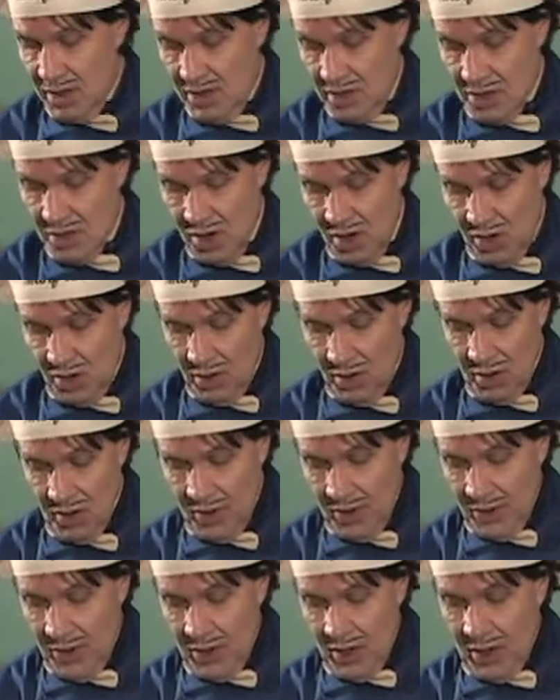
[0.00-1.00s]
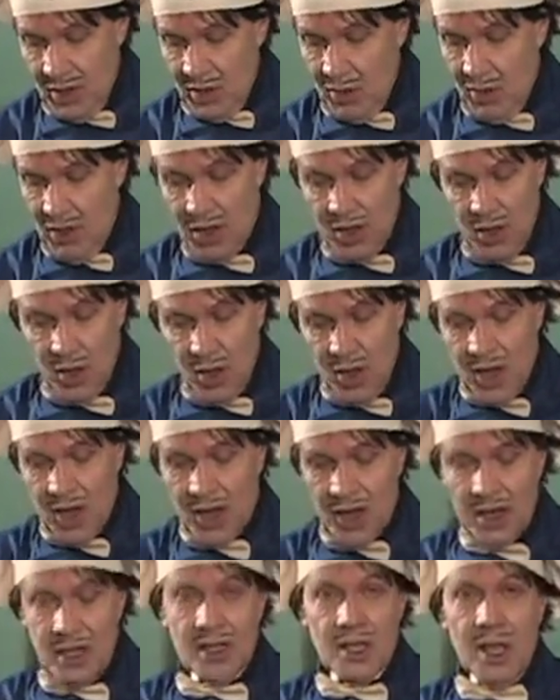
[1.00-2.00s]
So, we don't want to
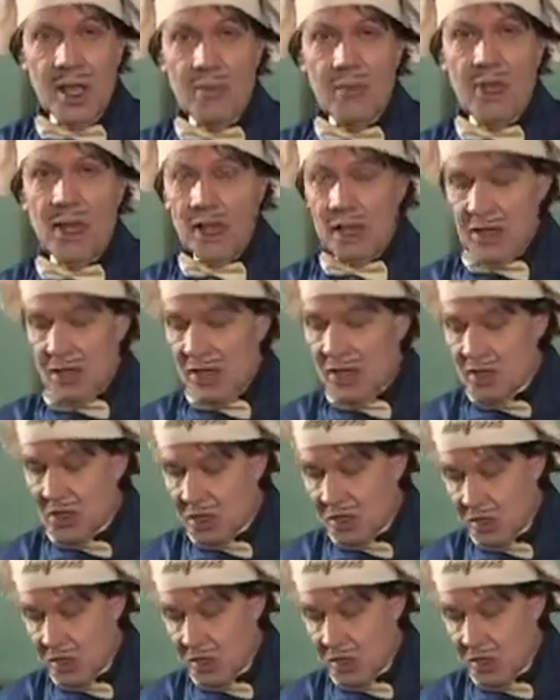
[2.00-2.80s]
contaminate this,